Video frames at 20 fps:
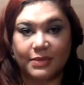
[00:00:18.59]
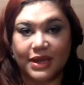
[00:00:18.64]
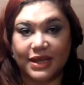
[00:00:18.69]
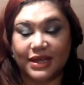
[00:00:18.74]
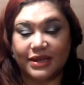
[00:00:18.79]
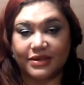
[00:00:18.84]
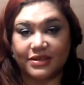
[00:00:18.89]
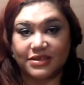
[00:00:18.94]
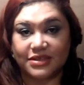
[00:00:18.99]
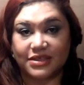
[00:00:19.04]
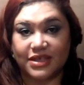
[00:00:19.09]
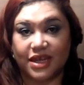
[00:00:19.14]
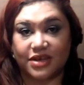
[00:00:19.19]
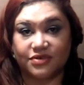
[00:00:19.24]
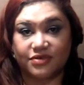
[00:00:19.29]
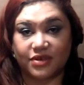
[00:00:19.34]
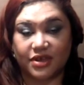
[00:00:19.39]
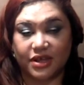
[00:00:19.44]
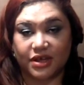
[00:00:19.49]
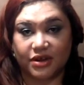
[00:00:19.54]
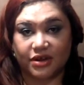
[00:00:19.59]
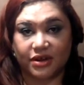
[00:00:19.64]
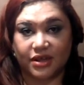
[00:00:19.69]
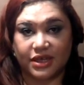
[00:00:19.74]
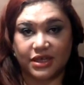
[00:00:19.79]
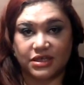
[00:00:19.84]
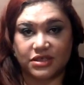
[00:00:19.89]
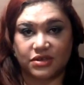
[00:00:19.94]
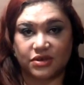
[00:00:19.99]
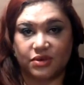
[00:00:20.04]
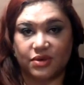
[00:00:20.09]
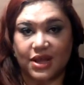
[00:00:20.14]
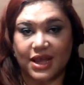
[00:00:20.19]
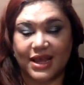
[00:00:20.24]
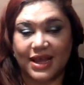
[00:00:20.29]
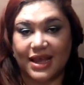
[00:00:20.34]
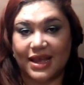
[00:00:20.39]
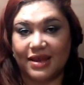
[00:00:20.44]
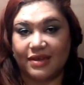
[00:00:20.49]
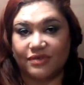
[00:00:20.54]
my hair is naturally curly, so
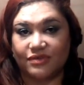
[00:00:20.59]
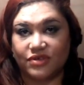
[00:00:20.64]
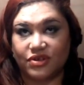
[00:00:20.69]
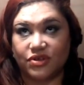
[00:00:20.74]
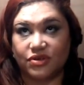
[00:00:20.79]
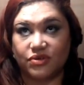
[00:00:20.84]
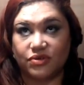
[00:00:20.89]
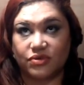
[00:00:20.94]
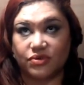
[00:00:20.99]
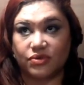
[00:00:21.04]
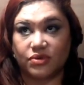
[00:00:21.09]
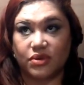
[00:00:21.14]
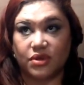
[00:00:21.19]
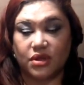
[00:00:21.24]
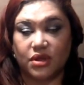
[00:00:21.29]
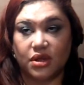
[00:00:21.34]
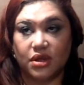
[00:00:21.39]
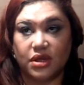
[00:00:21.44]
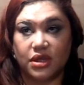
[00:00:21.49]
I have to